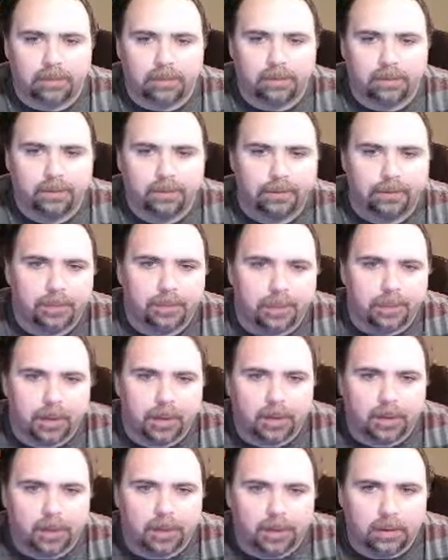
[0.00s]

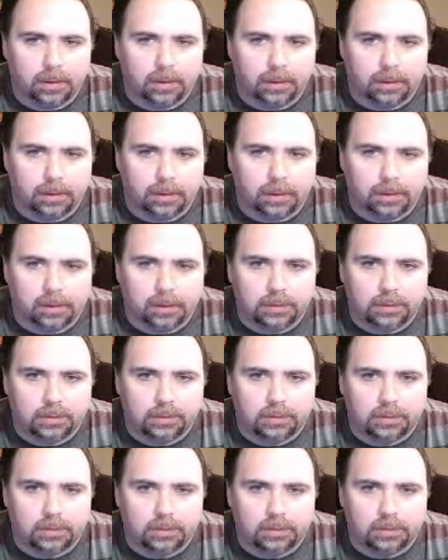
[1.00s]

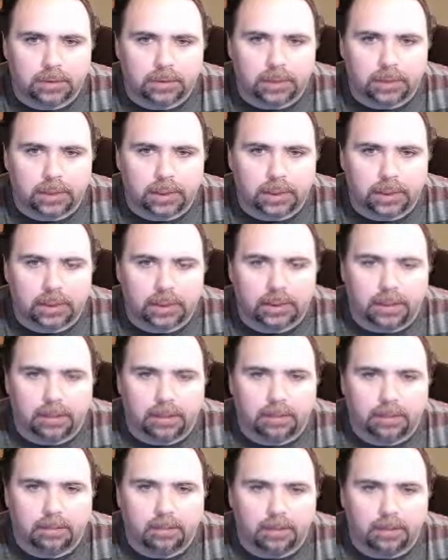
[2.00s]

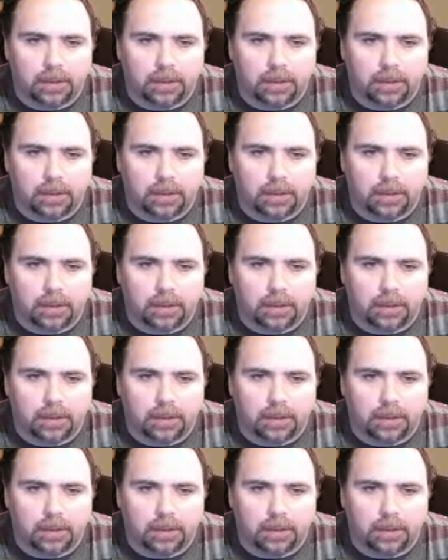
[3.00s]
No one is speaking in this clip.